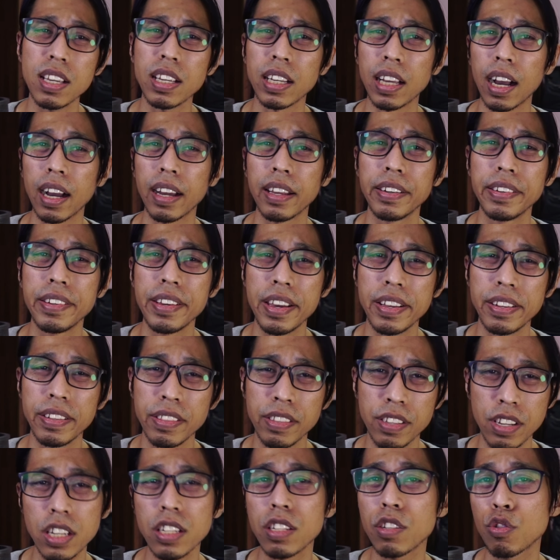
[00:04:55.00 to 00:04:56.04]
thing they
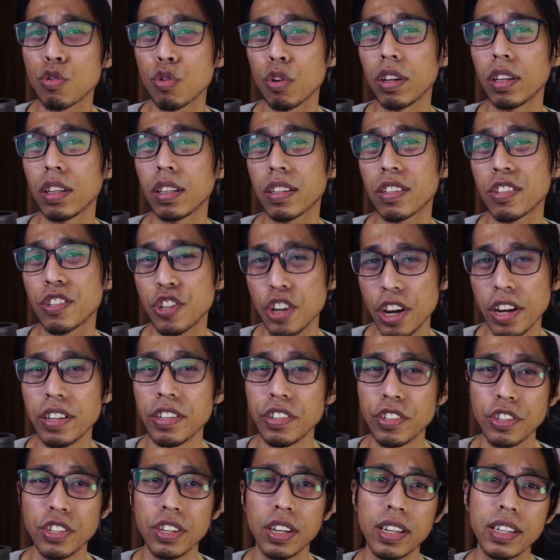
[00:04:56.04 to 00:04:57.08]
need to
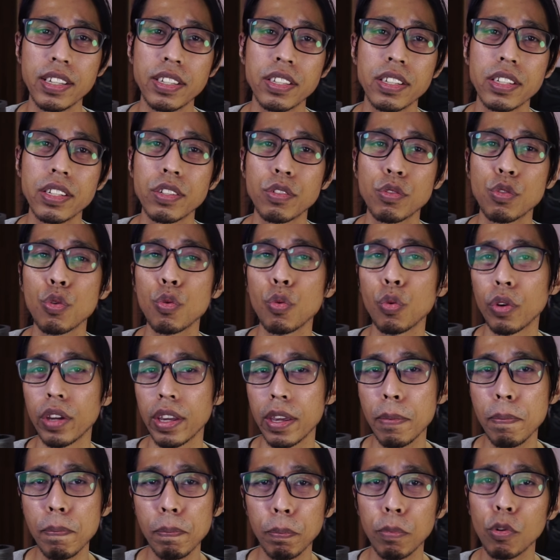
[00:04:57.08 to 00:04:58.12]
change is to
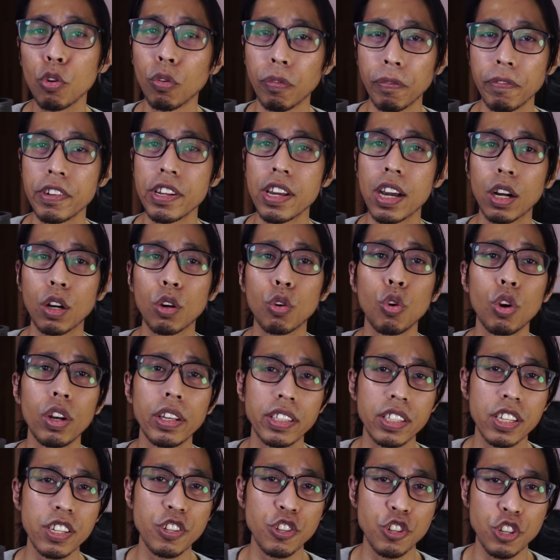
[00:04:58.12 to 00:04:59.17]
improve their
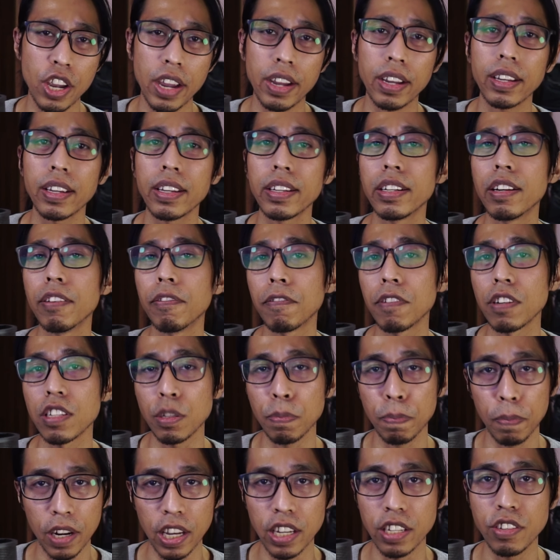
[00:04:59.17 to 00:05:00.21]
quality check in the
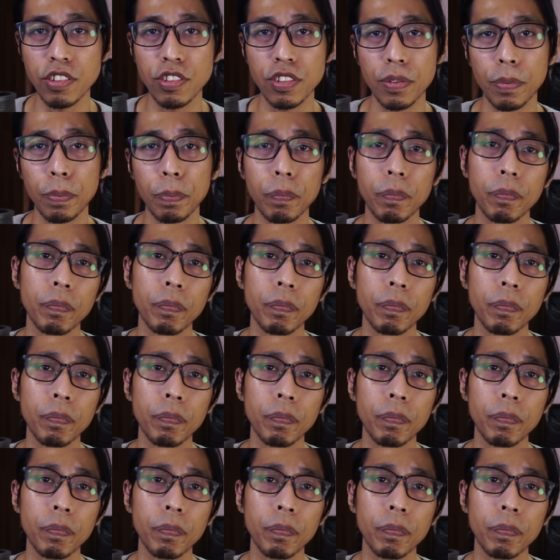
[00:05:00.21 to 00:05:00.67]
first place.